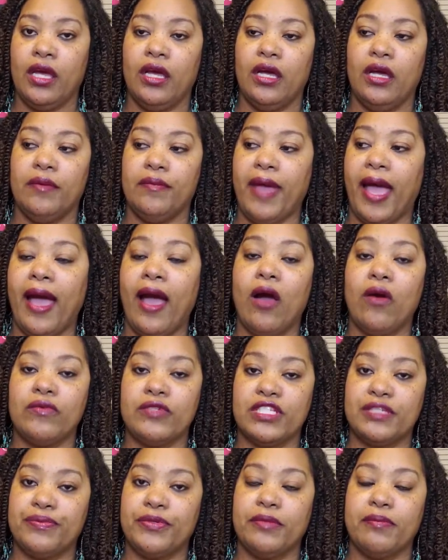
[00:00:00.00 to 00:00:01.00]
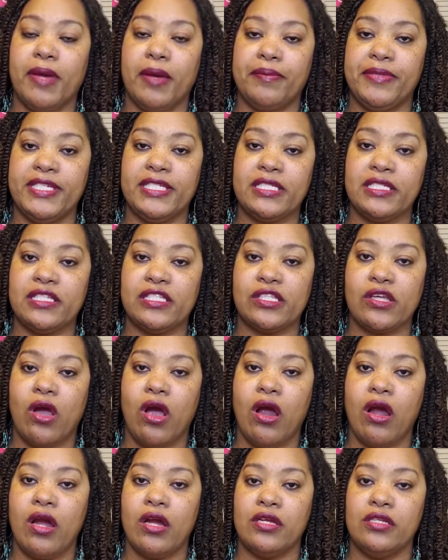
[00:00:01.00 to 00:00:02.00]
I always put my business
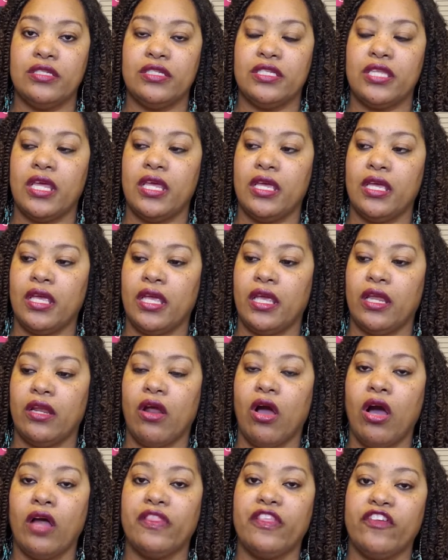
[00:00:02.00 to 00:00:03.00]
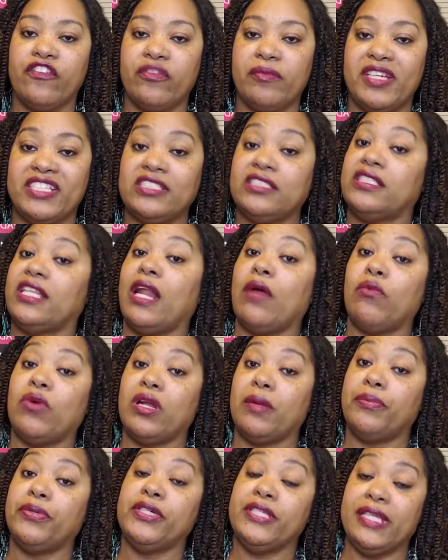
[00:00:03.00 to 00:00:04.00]
cards and all the information that I
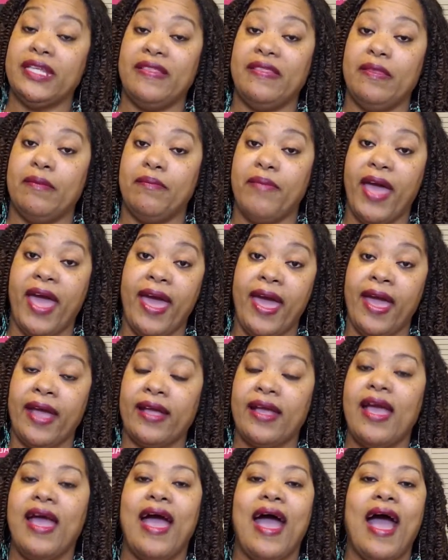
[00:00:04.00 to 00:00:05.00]
want to put in the bag.